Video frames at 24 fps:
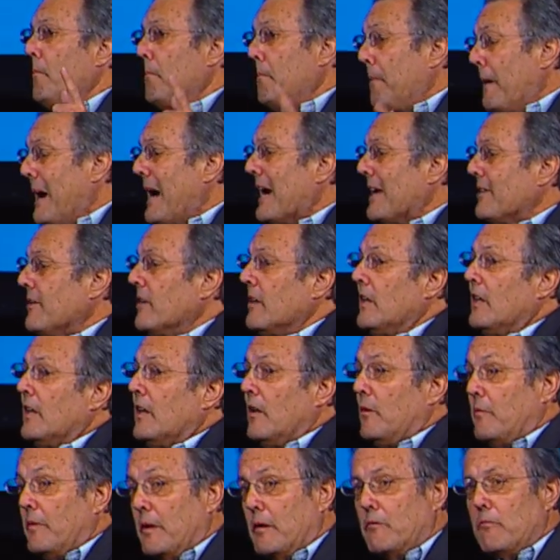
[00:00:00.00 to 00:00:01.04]
But
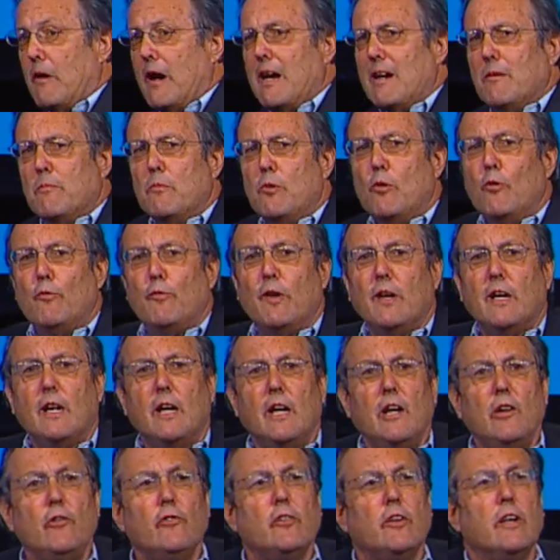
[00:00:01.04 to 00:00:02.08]
the right movie
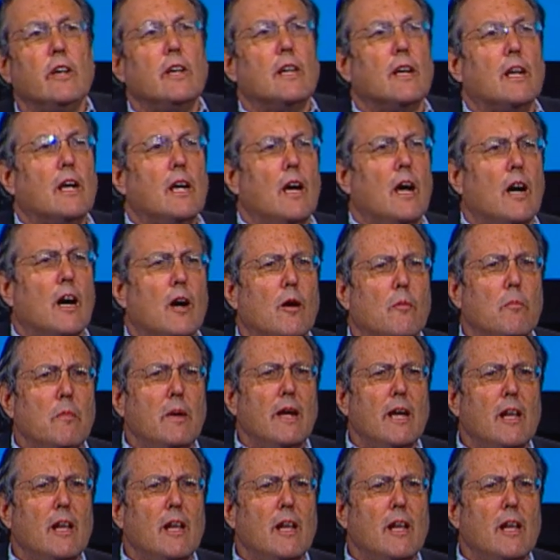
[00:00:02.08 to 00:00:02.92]
is going to come,